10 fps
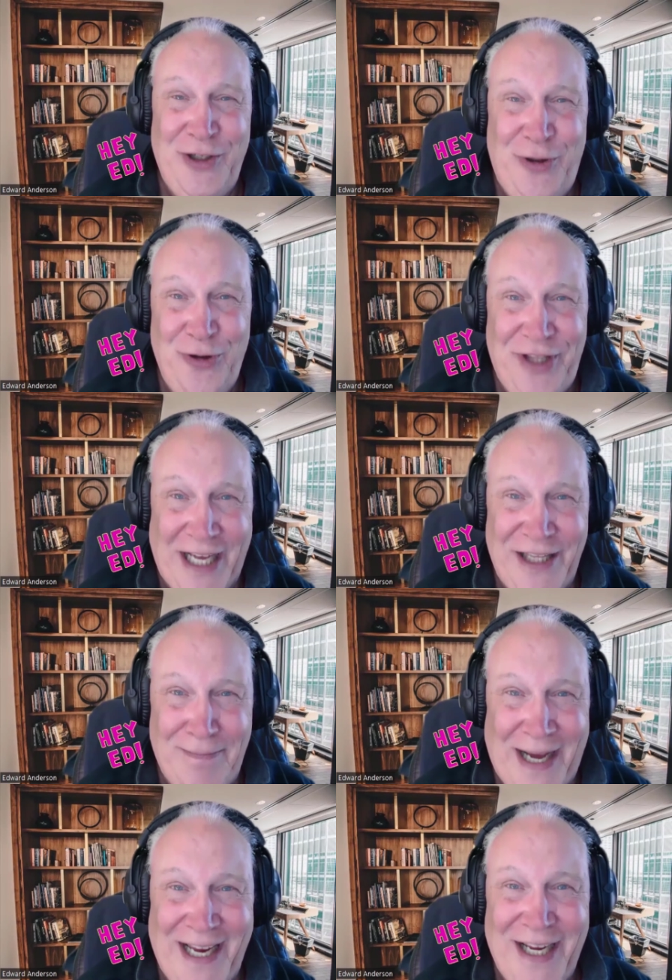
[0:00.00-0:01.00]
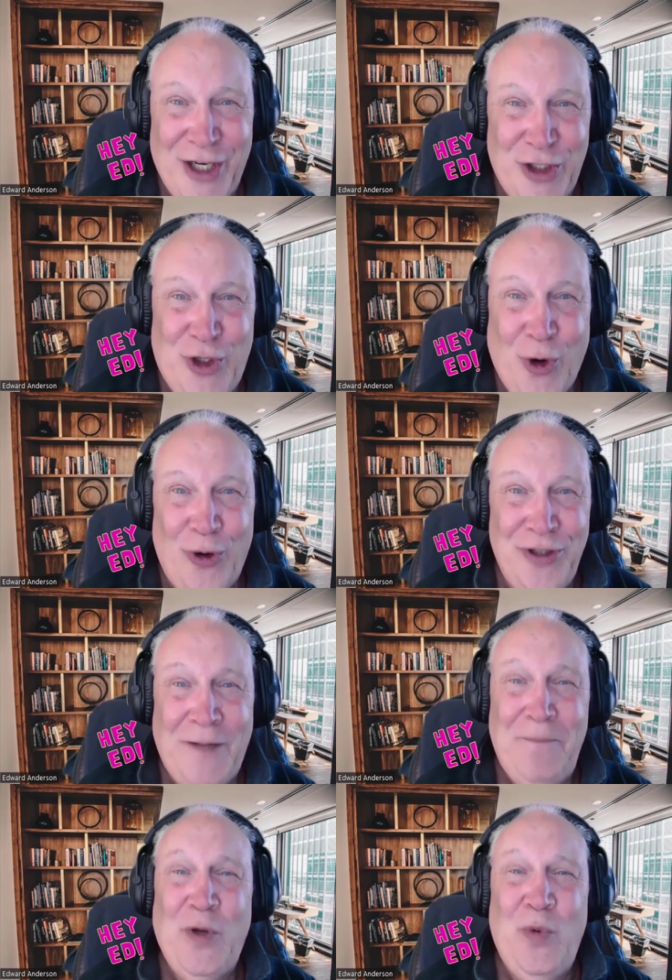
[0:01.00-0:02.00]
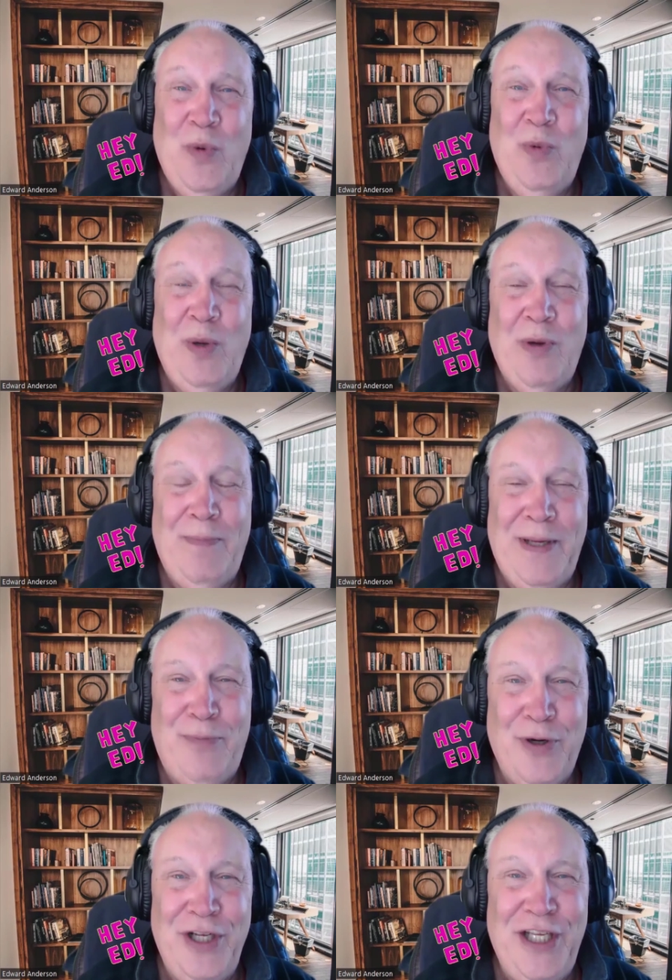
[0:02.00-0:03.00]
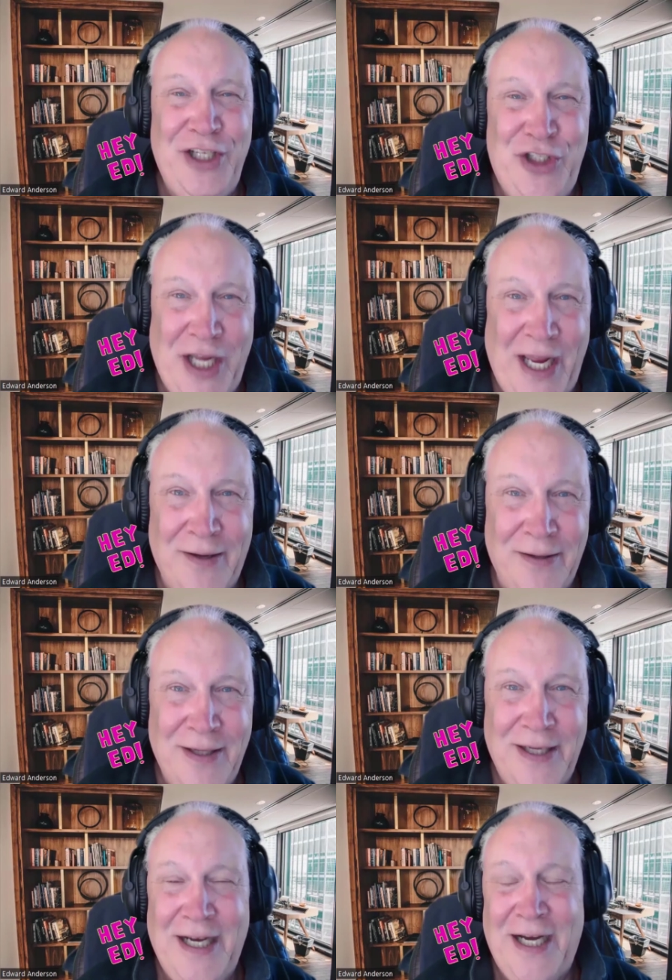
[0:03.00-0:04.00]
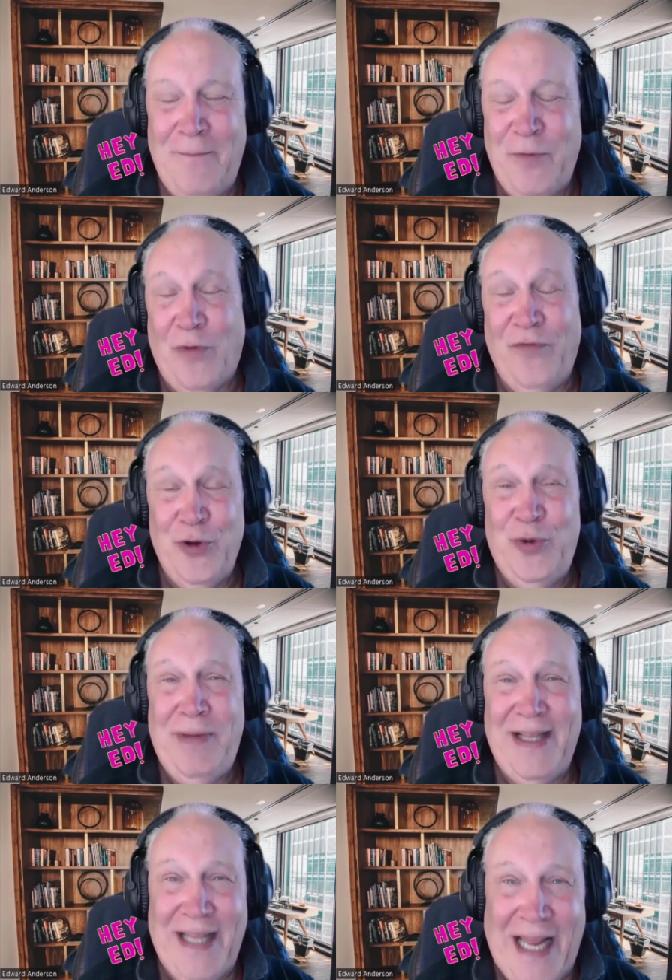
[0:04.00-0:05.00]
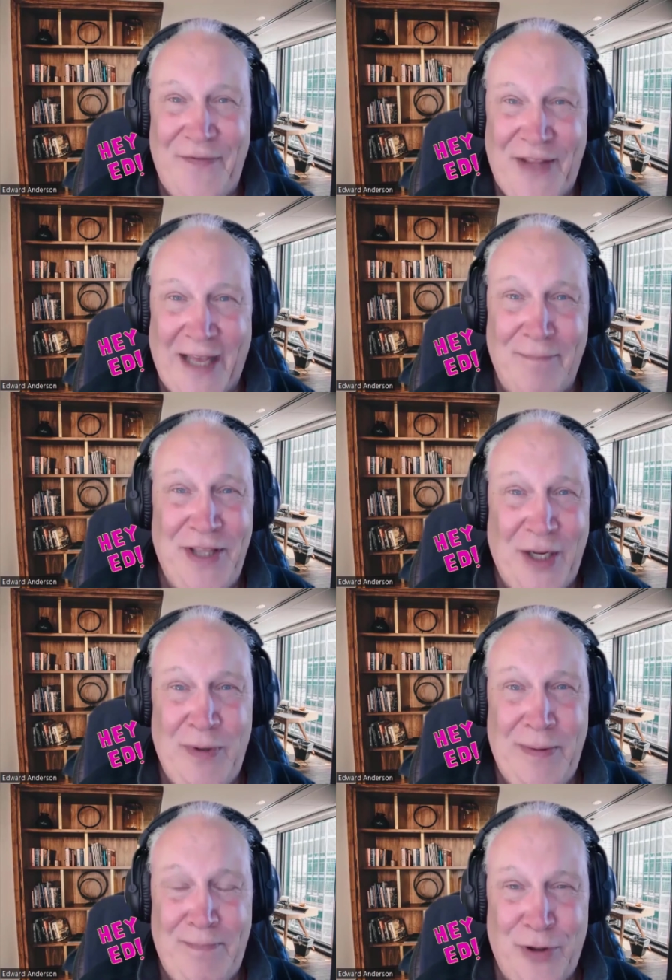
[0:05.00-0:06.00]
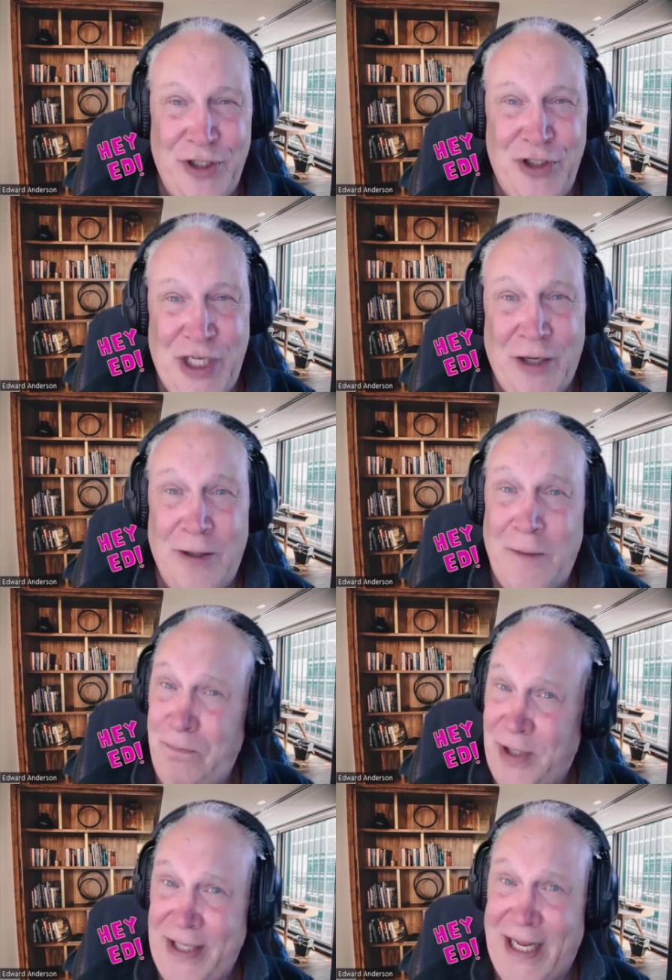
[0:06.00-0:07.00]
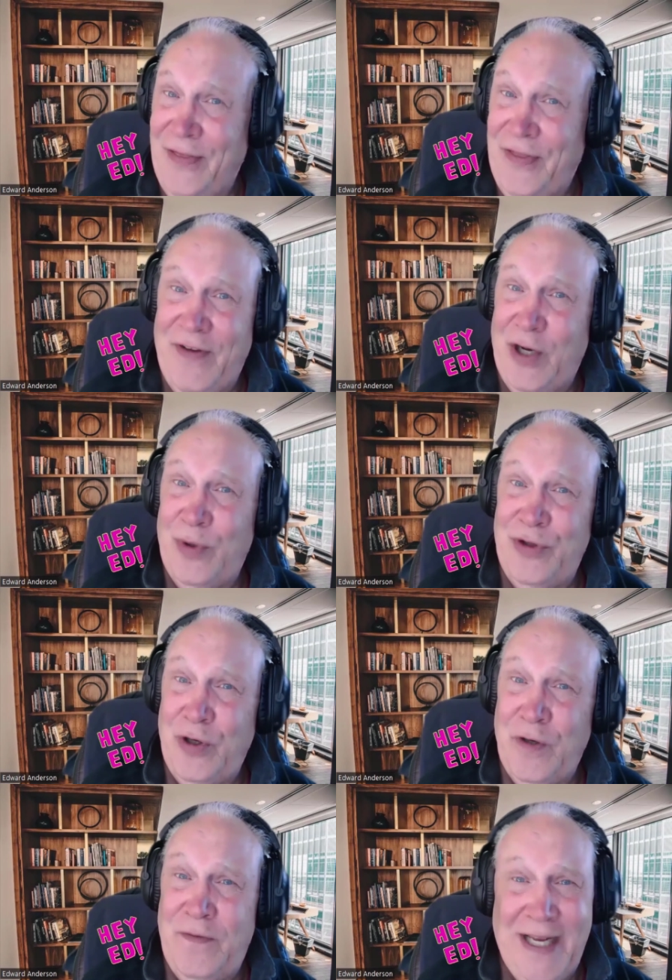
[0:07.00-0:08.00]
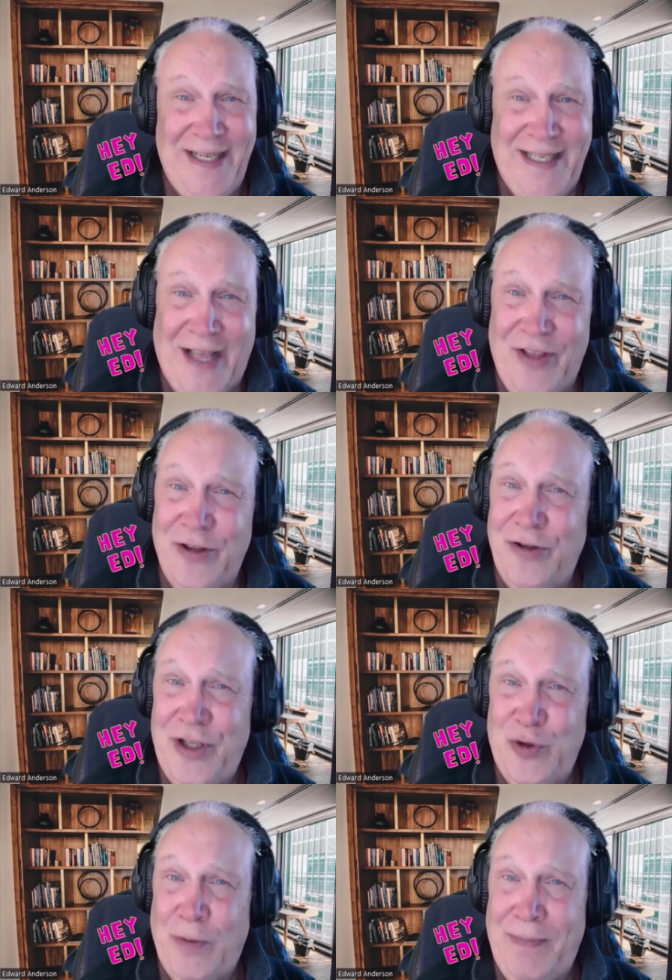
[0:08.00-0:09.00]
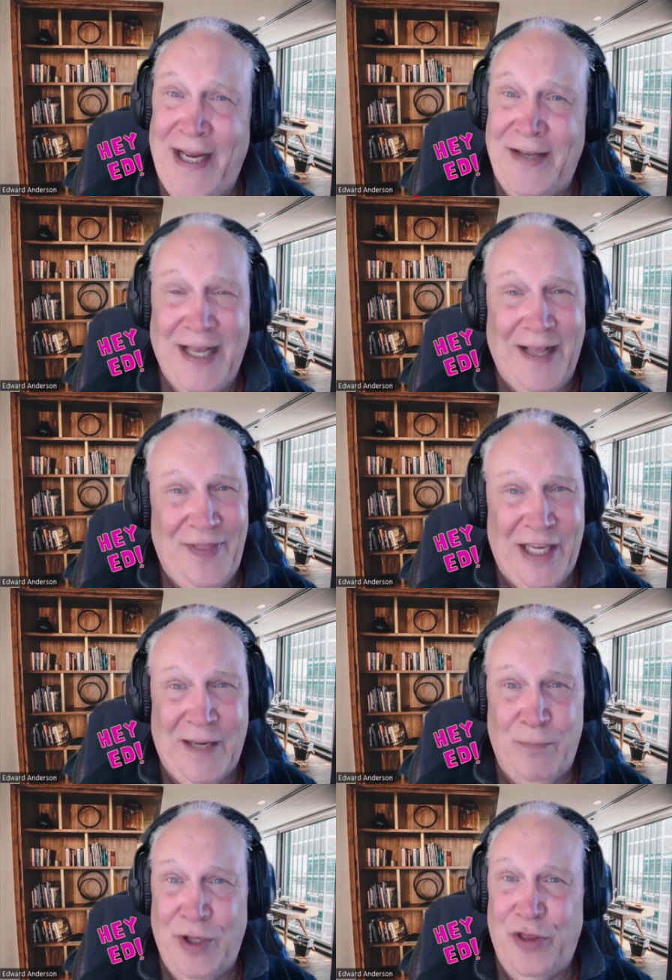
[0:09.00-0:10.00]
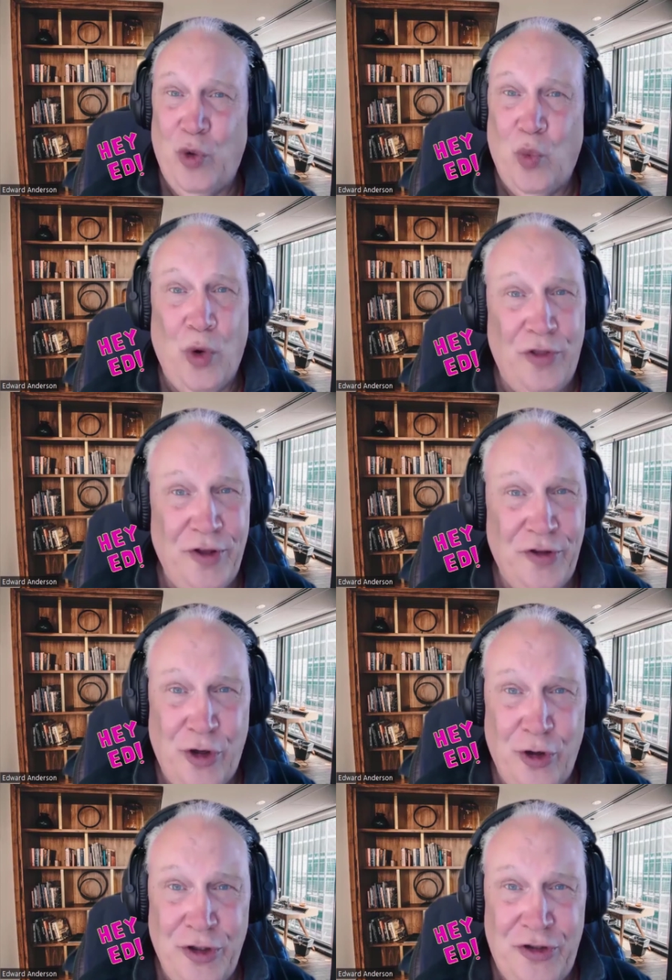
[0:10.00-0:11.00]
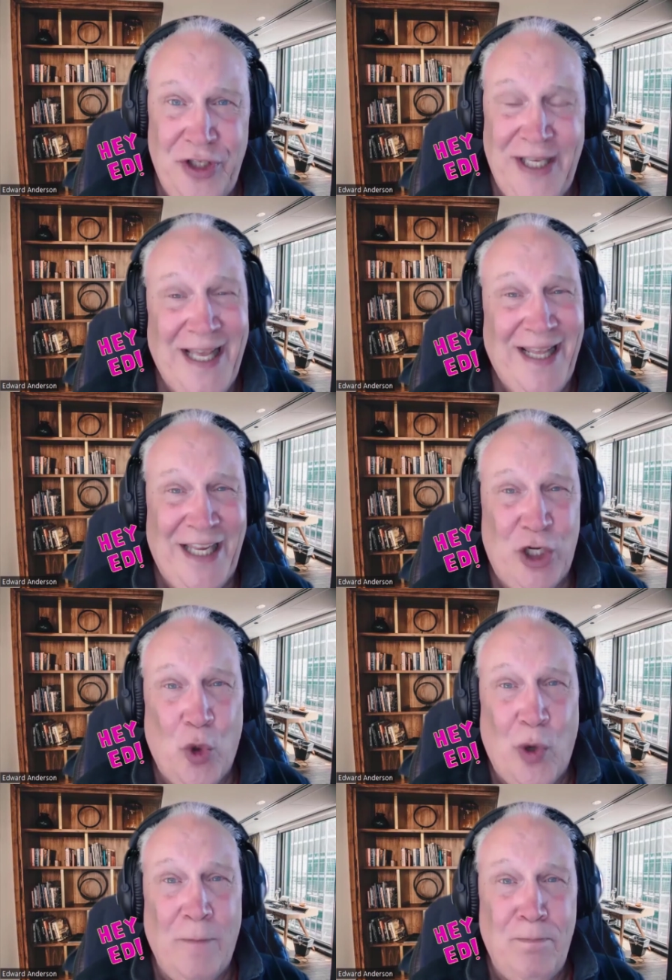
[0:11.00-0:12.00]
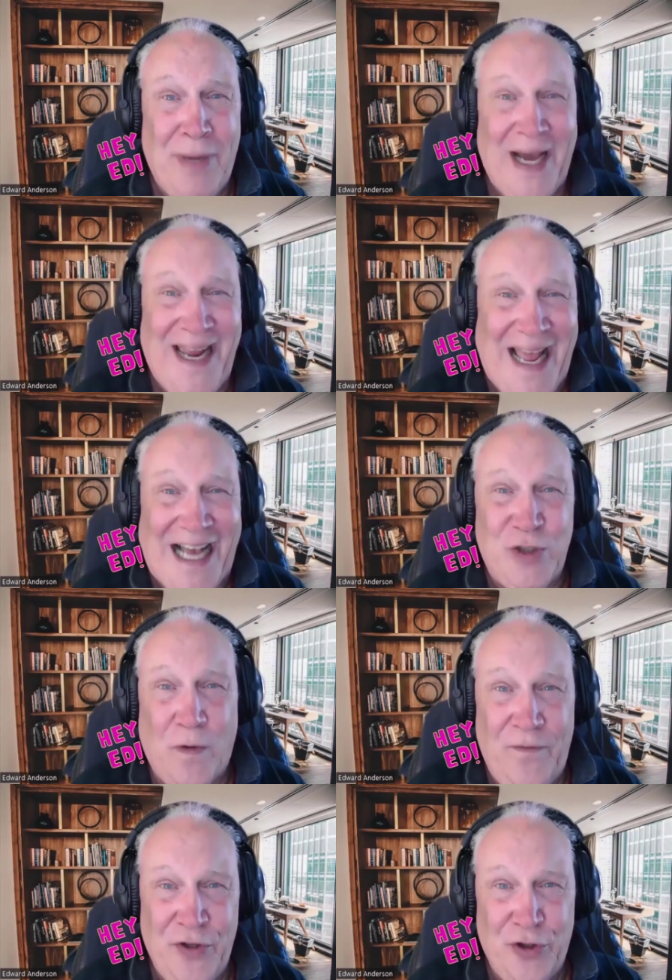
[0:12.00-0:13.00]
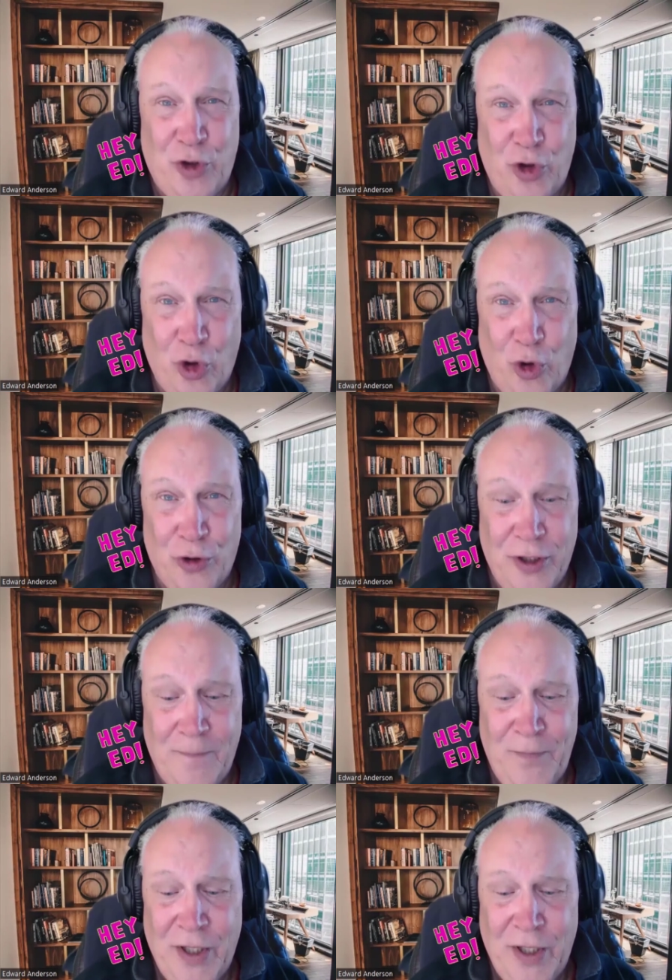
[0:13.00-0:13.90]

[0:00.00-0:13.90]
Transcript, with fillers: and used that to buy gold, we, we would be put in jail. Um, well, first we'd be laughed at, but then we'd be put in jail. But not the Federal Reserve, not the other central banks. They can print their worthless currency and go out and buy actual physical gold.